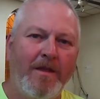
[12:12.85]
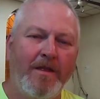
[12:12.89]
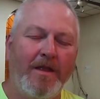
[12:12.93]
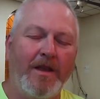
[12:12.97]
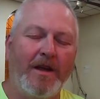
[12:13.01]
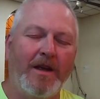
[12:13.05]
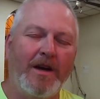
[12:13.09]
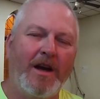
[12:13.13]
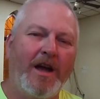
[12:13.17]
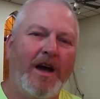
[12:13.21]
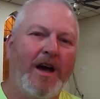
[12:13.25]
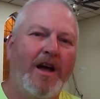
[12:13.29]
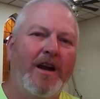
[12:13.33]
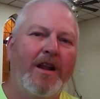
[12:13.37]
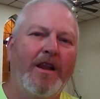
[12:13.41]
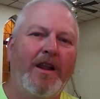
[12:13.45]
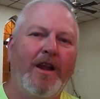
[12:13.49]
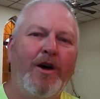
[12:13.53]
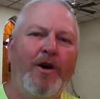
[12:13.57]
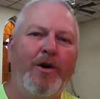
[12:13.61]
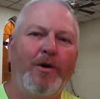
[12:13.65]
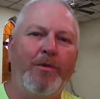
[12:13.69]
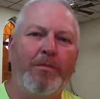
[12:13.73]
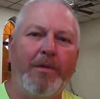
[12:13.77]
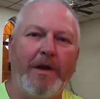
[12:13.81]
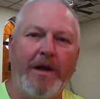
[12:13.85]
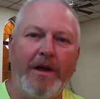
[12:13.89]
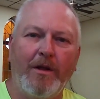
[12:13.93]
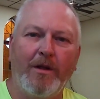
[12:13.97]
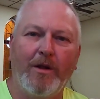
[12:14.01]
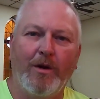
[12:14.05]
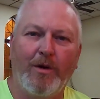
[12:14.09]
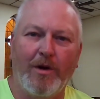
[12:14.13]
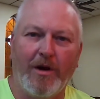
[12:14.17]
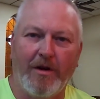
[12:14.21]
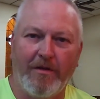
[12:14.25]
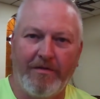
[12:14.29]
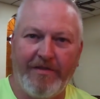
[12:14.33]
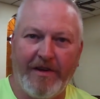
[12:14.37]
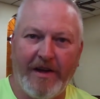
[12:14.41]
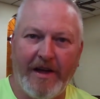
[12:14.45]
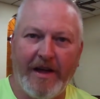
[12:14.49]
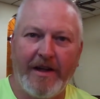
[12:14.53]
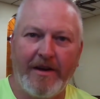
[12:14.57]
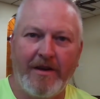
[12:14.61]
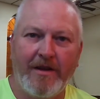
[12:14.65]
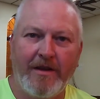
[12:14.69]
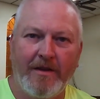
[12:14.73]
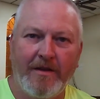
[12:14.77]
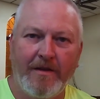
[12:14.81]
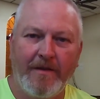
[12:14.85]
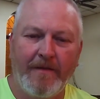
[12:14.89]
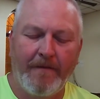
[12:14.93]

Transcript: that God alone be glorified